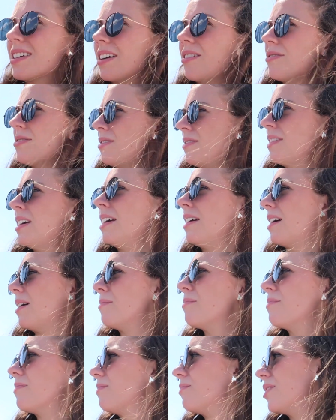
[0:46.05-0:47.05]
I also think
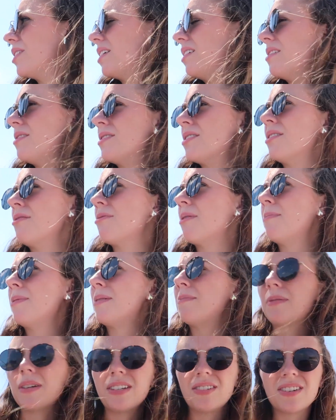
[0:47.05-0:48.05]
I'm really close to
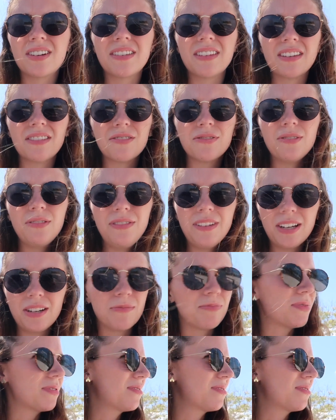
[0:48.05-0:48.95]
Caribbean Beach and I think they're doing like